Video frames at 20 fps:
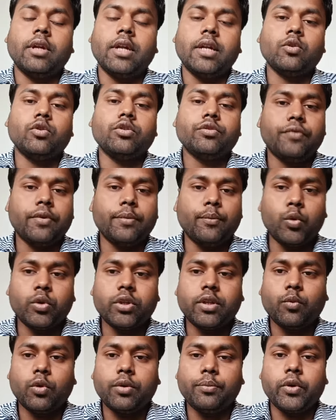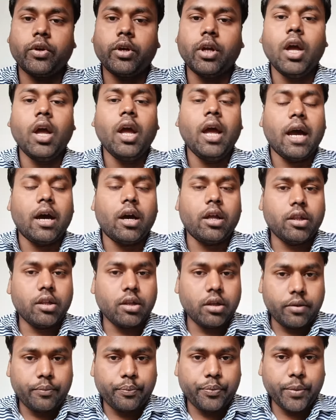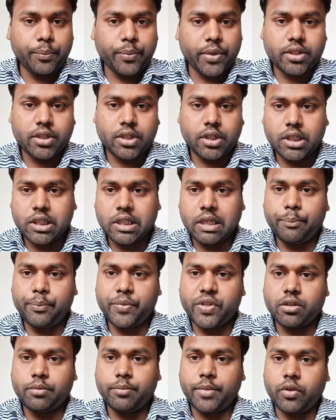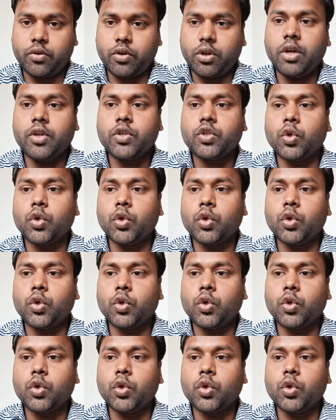that goes for more than one period on the percentage completion method.